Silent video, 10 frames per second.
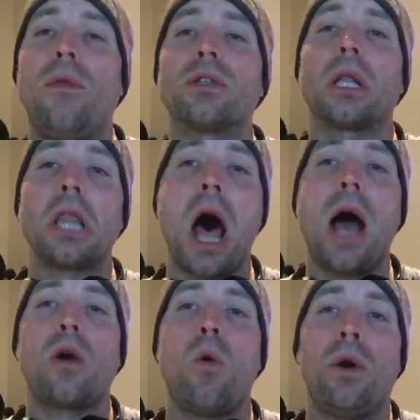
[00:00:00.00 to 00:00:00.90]
There's a
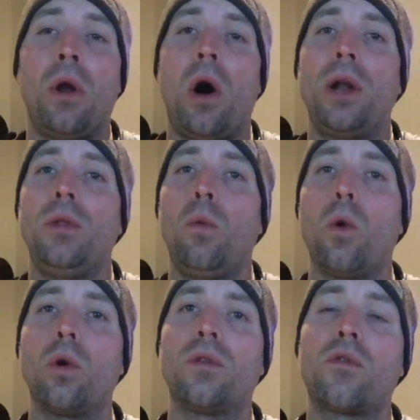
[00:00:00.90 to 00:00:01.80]
lot going on in the
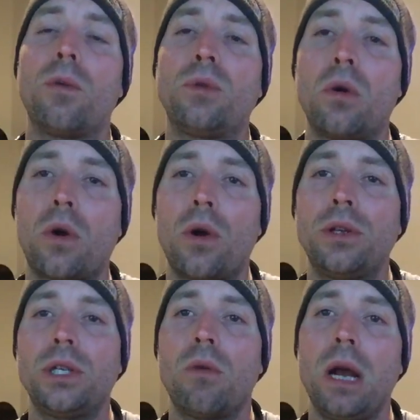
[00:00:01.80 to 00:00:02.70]
world of
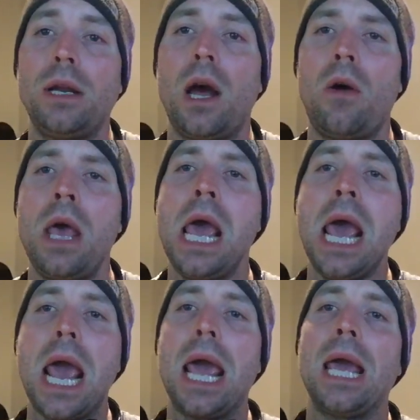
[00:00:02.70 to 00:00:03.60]
cryptocurrency right now,
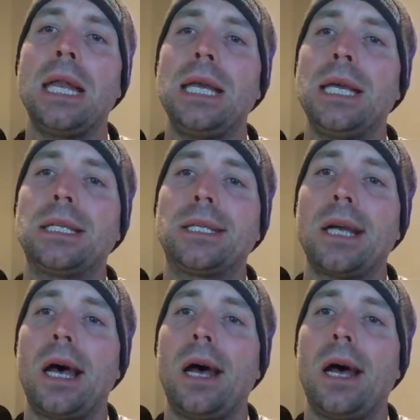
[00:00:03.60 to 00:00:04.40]
and it's